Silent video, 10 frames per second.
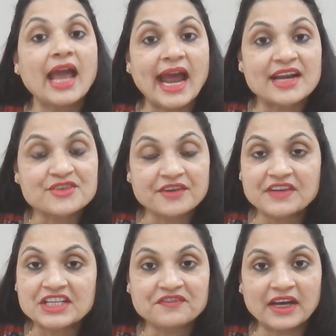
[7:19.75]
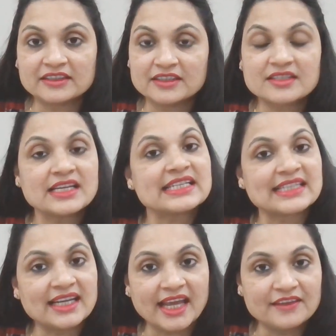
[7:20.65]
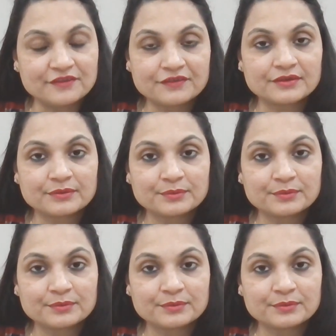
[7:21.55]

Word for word: and Ravi's father is alive.